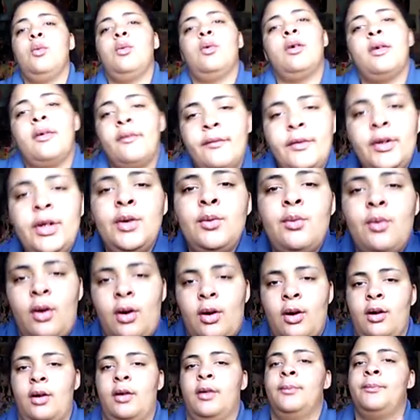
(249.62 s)
wherever you
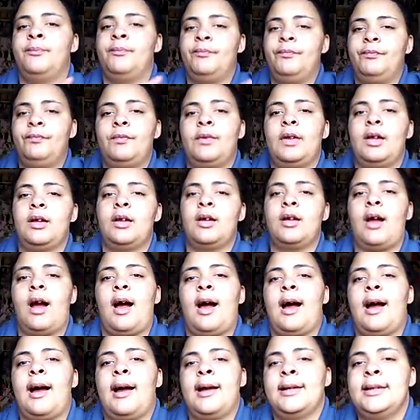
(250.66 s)
are
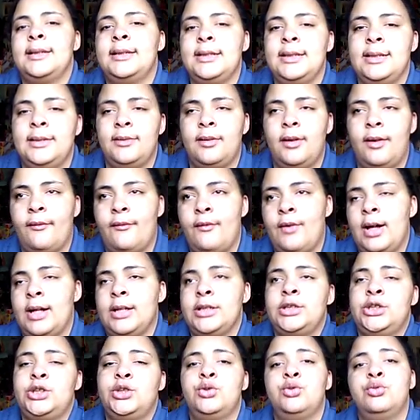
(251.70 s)
I
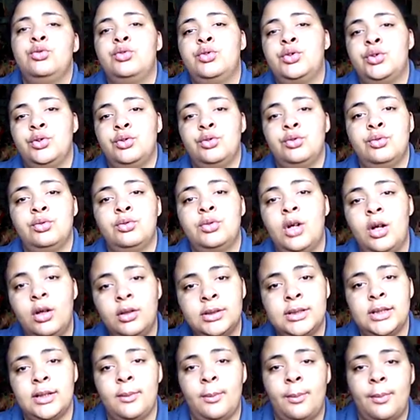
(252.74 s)
advise you to
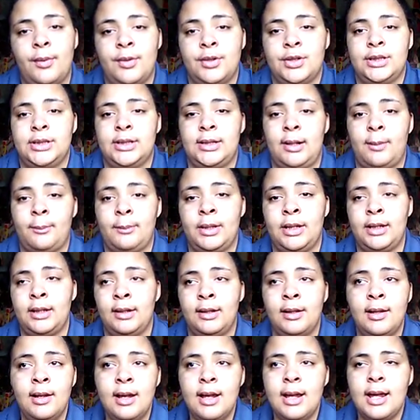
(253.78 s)
talk to the person. I
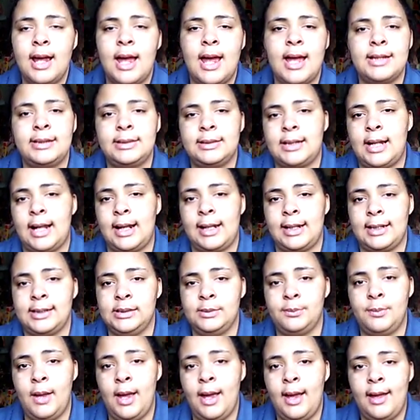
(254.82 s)
mean, it's not
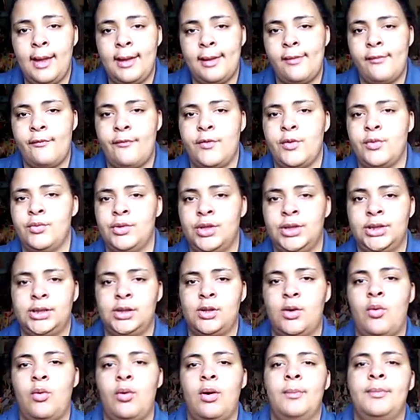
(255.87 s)
as bad if you
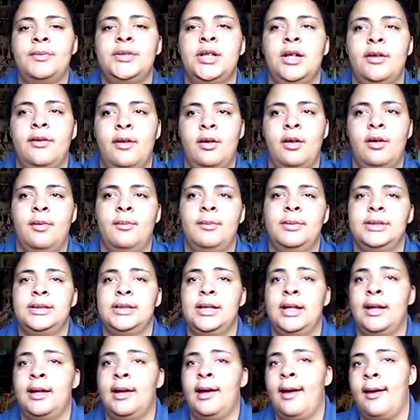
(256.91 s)
just go up to them and
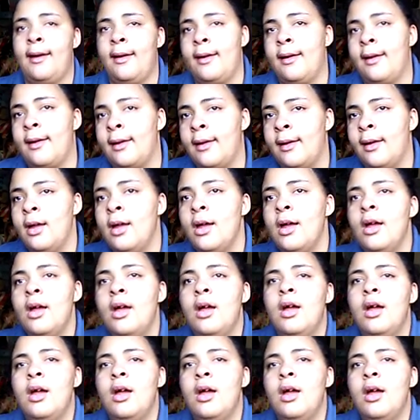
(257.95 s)
say, hey,